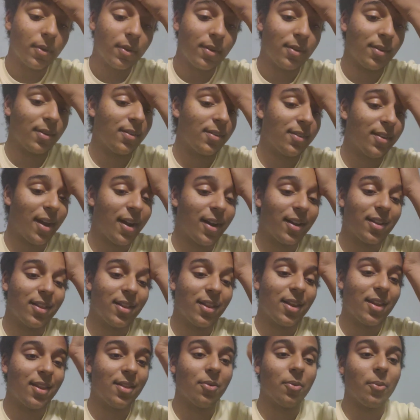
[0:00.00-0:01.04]
is
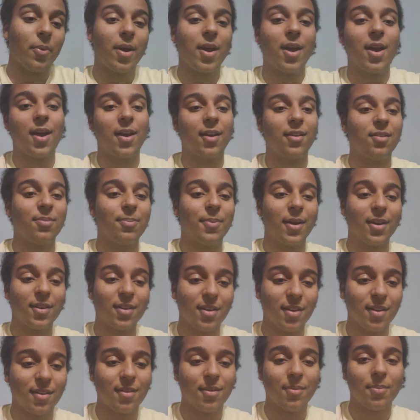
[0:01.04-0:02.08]
exactly the way I
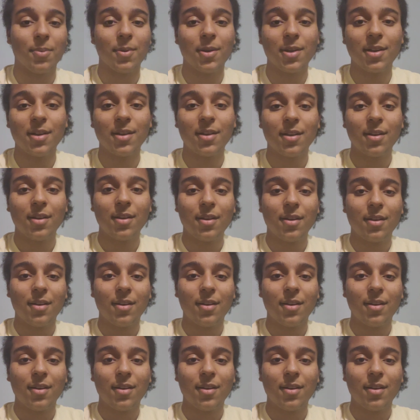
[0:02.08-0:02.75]
expected it to be,